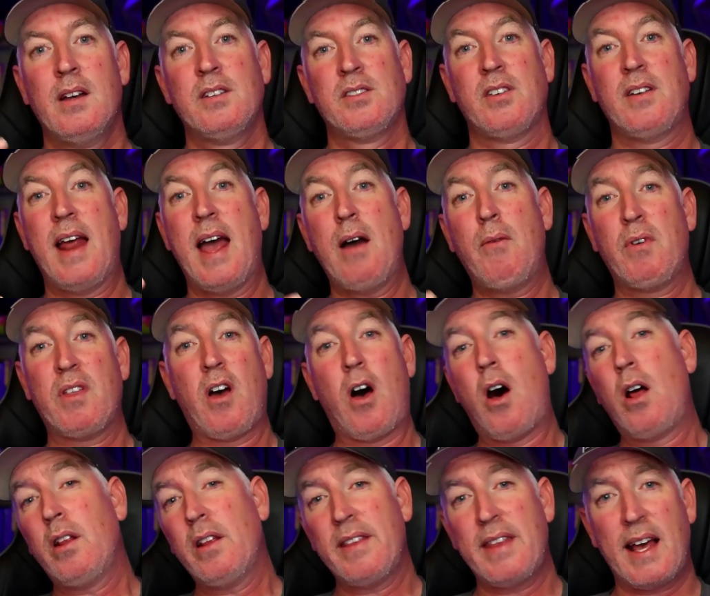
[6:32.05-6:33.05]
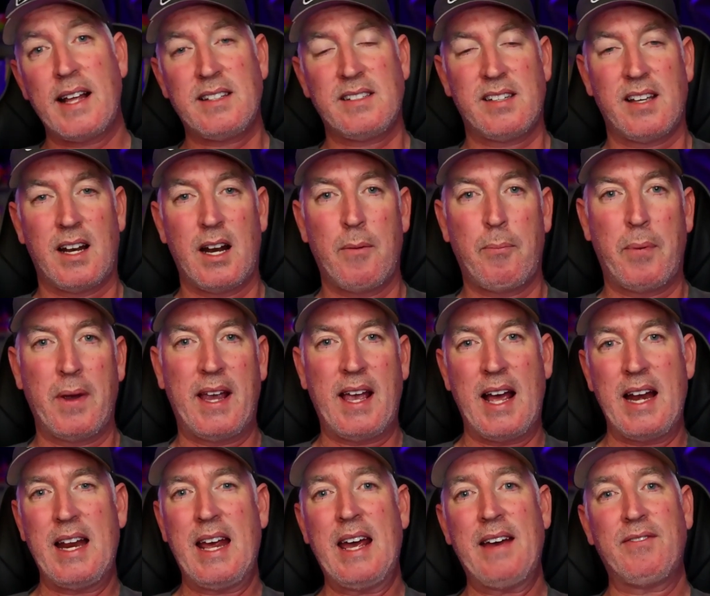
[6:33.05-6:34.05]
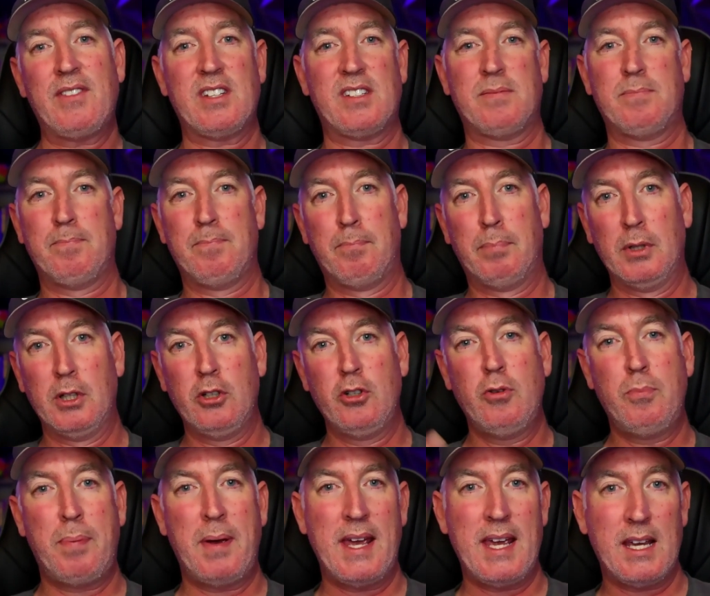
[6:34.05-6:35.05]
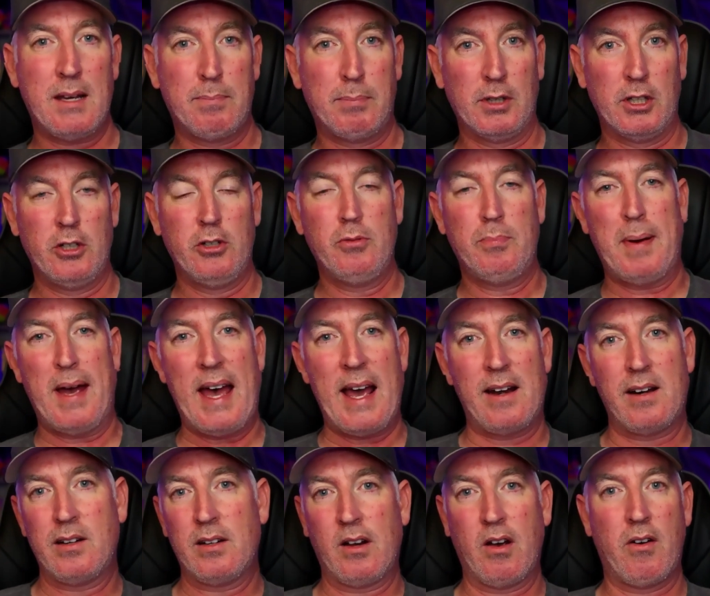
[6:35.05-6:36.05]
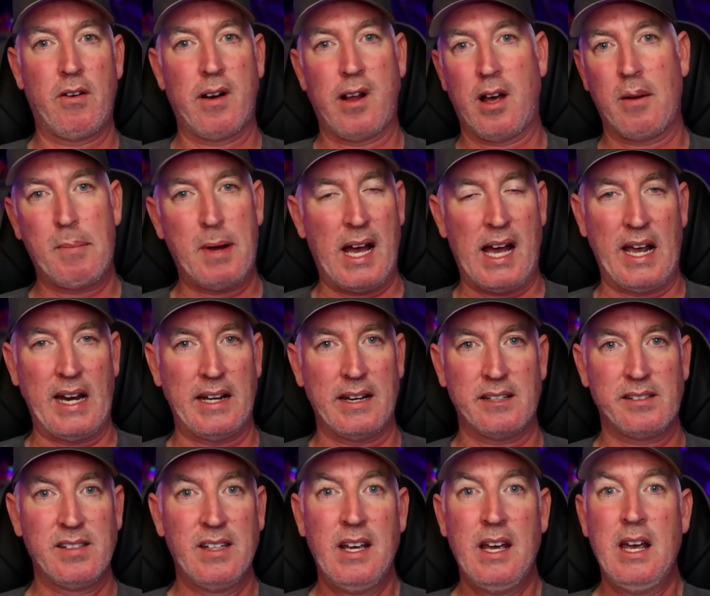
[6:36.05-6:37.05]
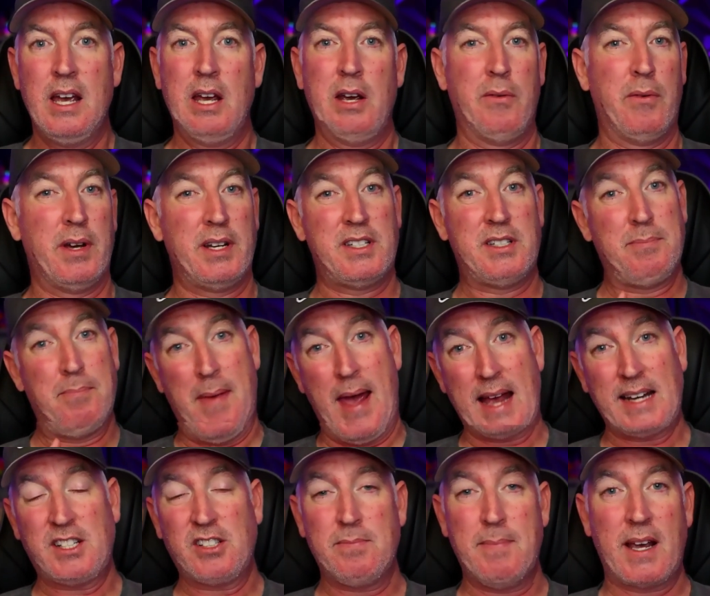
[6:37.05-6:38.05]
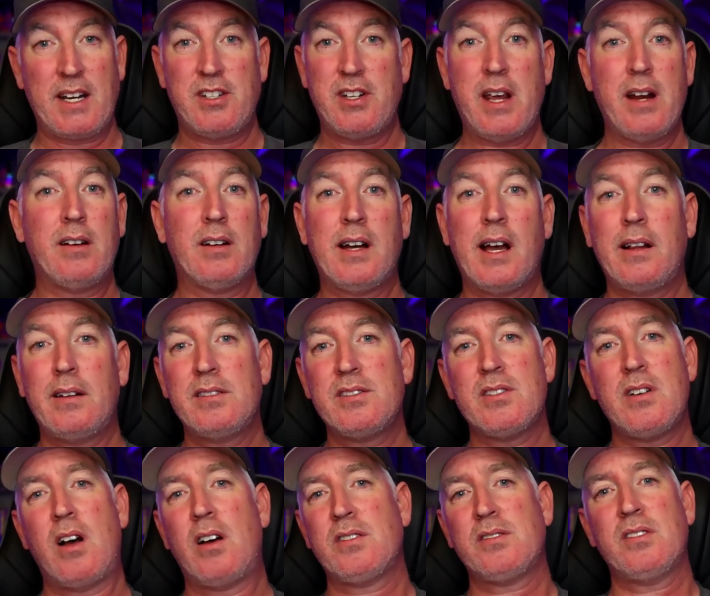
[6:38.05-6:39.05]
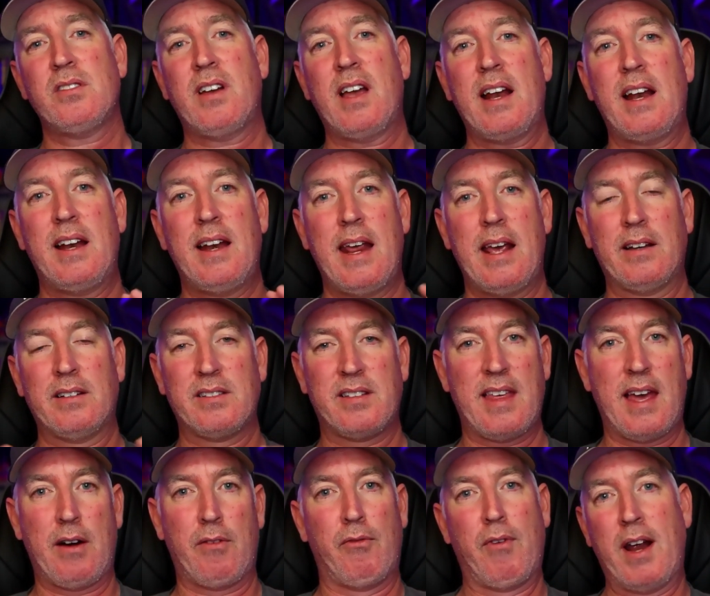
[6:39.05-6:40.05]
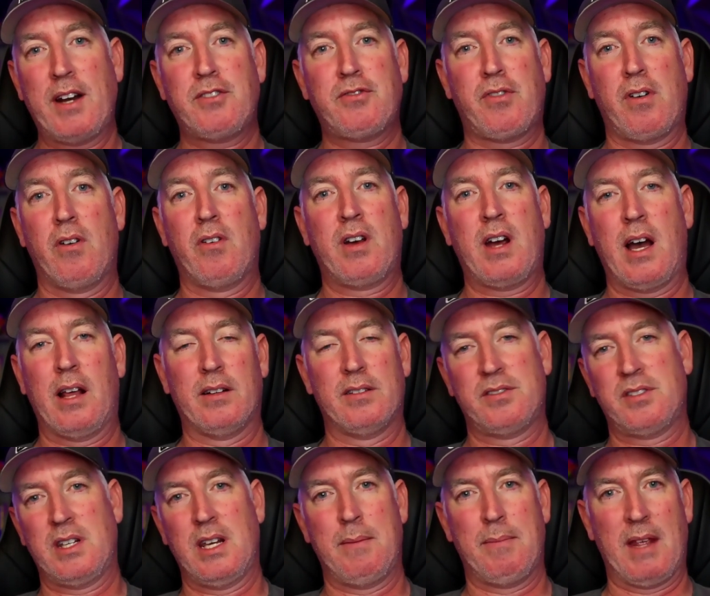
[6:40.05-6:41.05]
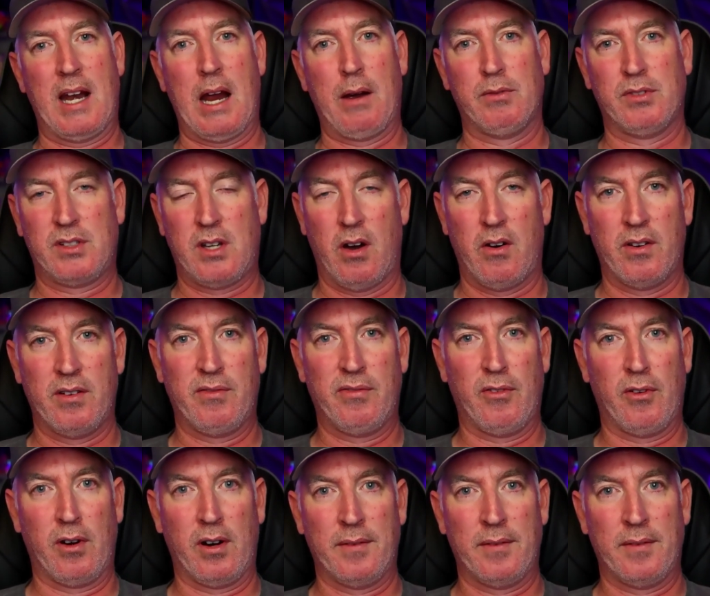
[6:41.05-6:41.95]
So now with all of that set up, we kind of have this blue-pink-blue pattern going on behind us, which matches my channel colors and also kind of nails that retro color scheme that I was going for.